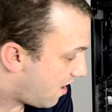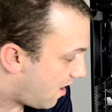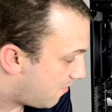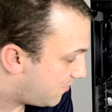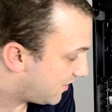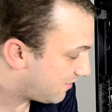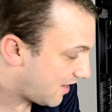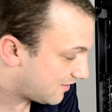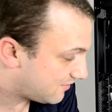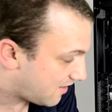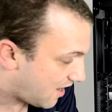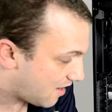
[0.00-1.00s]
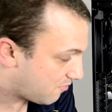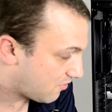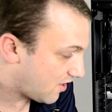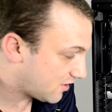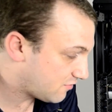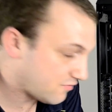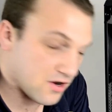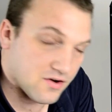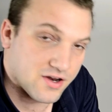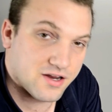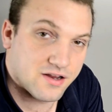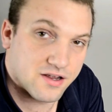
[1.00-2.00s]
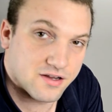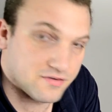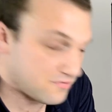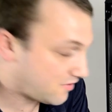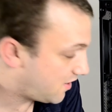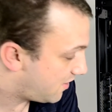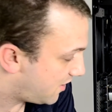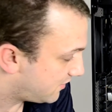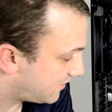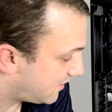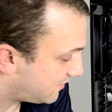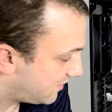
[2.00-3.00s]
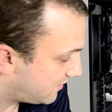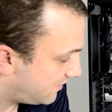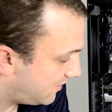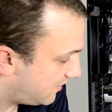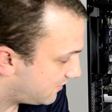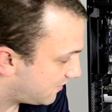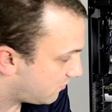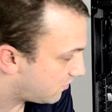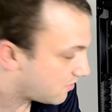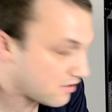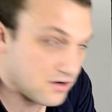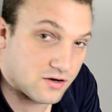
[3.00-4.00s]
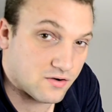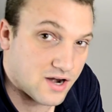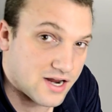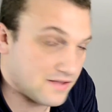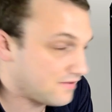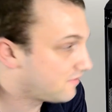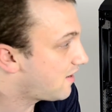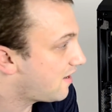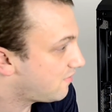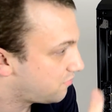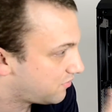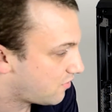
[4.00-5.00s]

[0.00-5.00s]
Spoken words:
Big thanks to HyperX Fury for their nice SSDs. They look great in this case with the